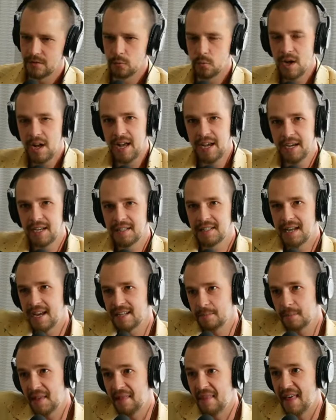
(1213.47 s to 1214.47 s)
Well, I guess it
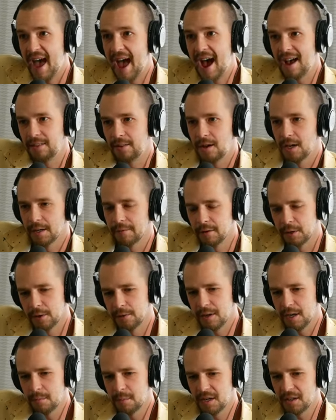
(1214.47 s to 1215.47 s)
hasn't been that long of a
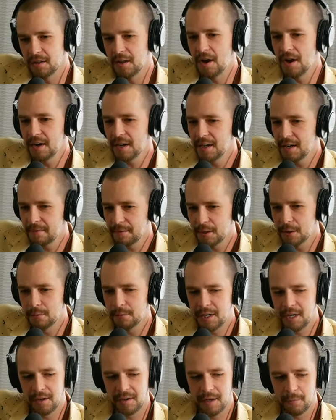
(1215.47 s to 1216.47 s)
career, but a long enough
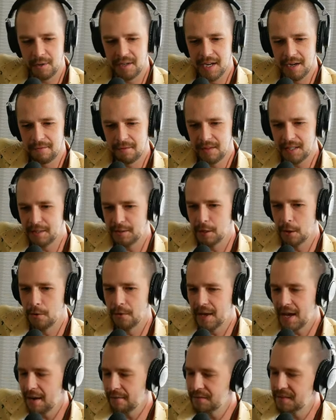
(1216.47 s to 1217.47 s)
career that we definitely
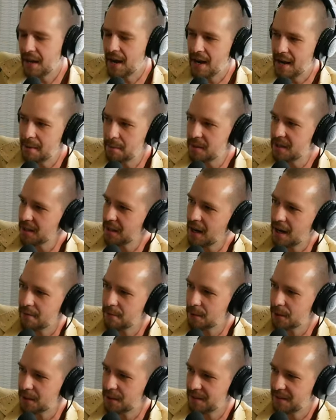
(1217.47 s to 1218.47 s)
don't have time to
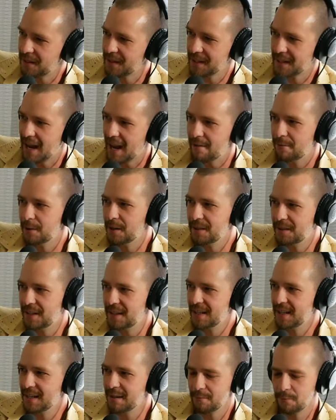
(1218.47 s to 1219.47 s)
cover like
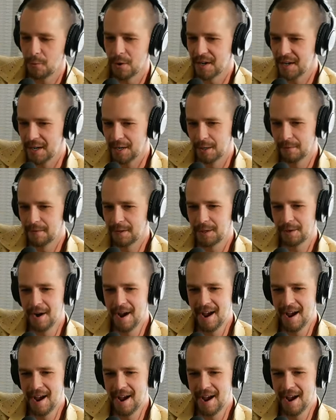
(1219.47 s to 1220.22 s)
everything in one interview.